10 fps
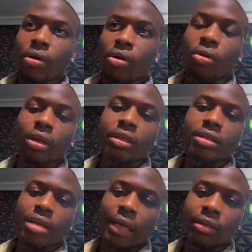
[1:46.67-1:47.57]
ugly
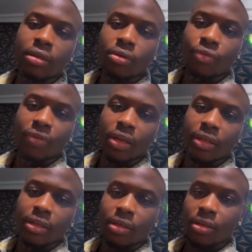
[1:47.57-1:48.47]
side of a
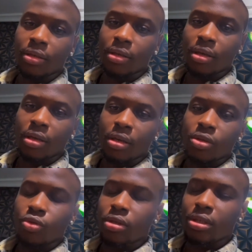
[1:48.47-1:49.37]
lady.
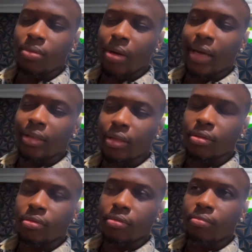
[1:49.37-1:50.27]
So he's still blinded
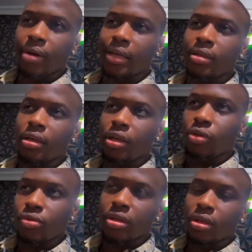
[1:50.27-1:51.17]
by the
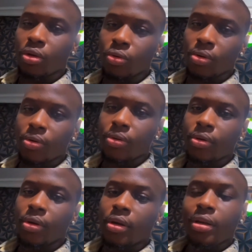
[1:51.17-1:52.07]
innocent look.
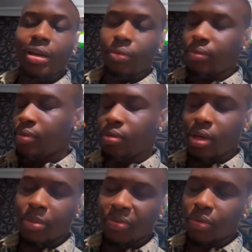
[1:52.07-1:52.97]
Now, don't
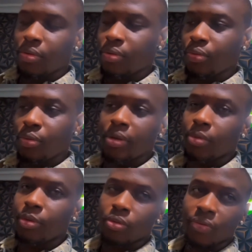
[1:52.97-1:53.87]
get me wrong, women are
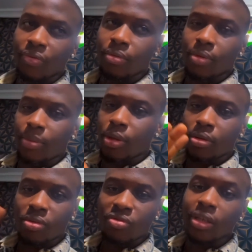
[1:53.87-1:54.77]
beautiful. I'm
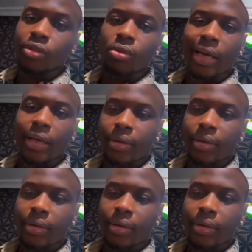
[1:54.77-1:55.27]
not trying to